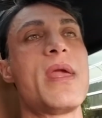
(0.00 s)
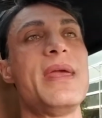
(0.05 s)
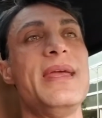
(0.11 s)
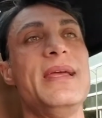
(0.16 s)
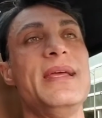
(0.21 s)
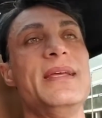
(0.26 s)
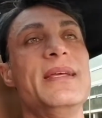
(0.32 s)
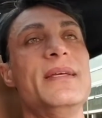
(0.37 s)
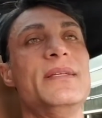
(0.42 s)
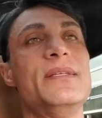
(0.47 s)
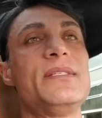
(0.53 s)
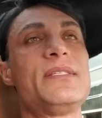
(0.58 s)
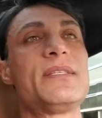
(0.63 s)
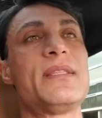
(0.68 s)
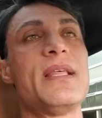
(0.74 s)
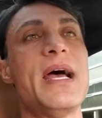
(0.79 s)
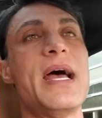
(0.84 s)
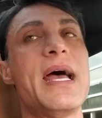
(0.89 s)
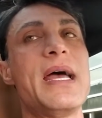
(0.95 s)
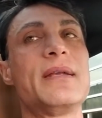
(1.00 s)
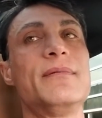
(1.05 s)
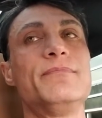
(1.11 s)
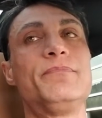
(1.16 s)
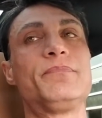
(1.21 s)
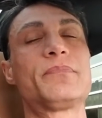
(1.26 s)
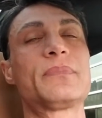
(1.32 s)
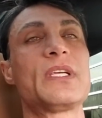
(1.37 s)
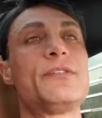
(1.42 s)
is that,
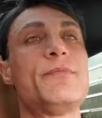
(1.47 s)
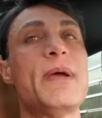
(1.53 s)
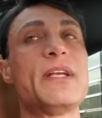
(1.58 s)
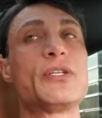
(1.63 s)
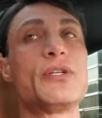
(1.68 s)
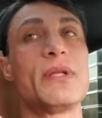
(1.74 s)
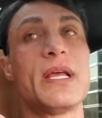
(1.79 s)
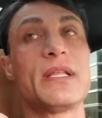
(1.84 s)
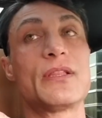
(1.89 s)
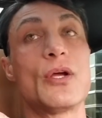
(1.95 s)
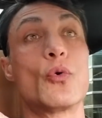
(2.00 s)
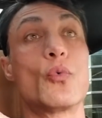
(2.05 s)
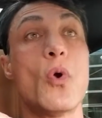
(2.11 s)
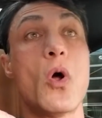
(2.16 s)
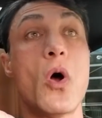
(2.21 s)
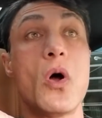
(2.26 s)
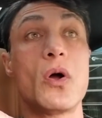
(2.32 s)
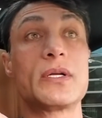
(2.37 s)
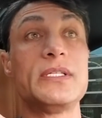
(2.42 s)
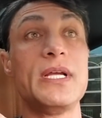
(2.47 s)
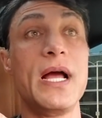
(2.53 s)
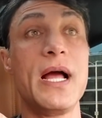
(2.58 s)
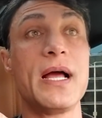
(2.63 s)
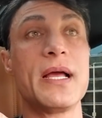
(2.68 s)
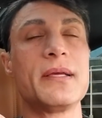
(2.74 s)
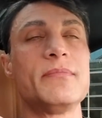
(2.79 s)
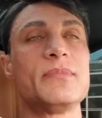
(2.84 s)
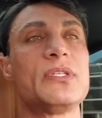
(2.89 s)
especially at the wrong
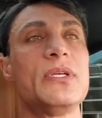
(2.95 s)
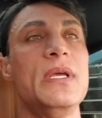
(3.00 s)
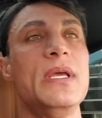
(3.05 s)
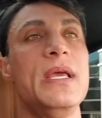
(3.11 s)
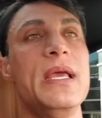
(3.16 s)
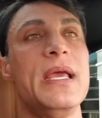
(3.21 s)
times,